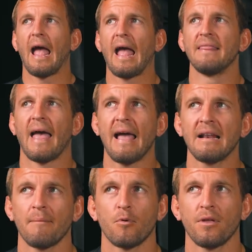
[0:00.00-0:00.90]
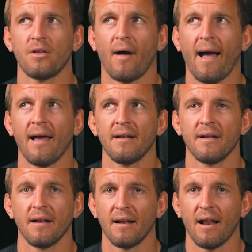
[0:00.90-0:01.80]
In the end, I'm really glad
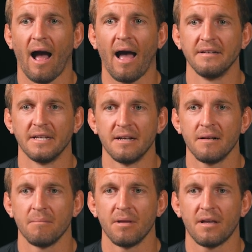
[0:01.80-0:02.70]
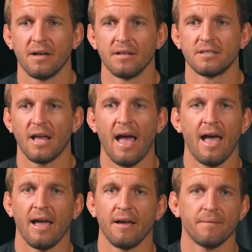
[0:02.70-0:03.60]
I didn't, because
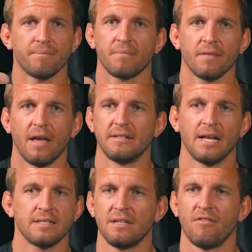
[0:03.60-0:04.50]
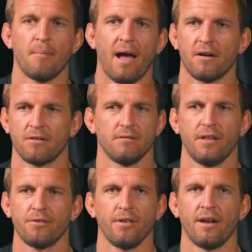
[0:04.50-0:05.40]
A, it doesn't even matter
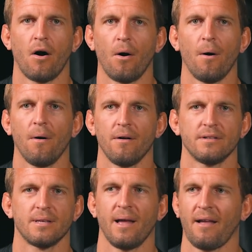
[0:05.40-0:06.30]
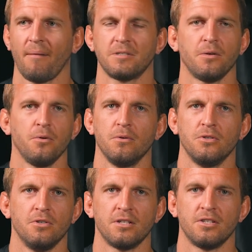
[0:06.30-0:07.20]
literally at all. It's like, I'm still doing
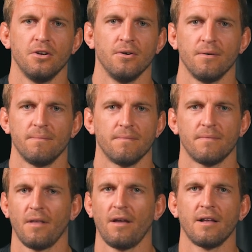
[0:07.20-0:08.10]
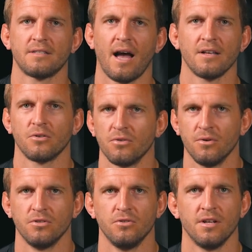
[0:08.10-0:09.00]
jiu-jitsu against guys who are
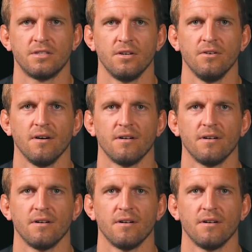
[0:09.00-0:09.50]
doing jiu-jitsu.